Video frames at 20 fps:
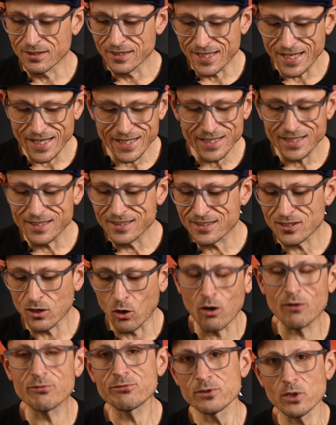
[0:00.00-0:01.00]
getting to
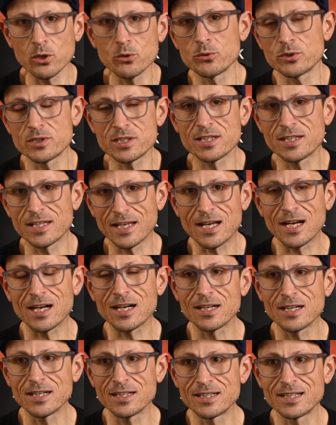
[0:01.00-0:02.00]
offload to the
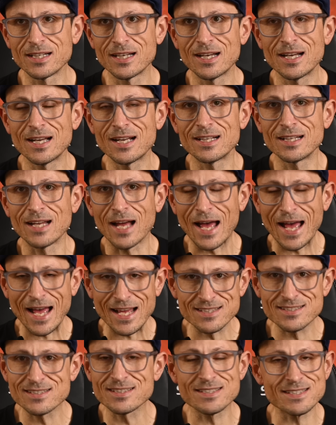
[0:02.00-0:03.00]
card
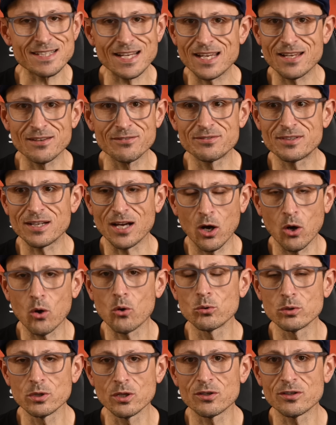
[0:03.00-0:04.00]
hasn't saved a
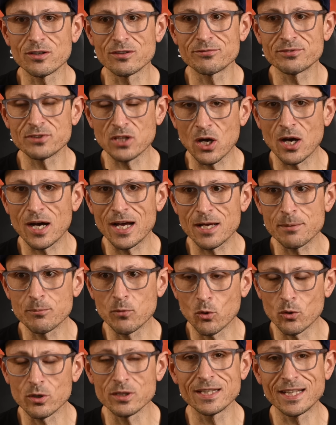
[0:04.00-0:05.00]
whole lot of time
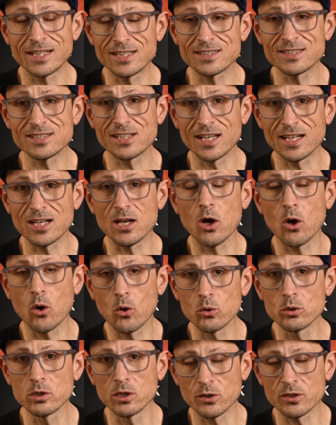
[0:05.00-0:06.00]
or let us get a
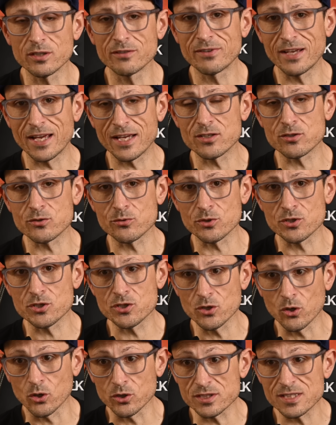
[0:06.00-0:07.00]
whole lot of extra
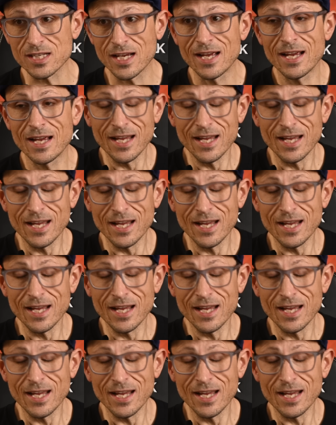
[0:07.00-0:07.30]
shots.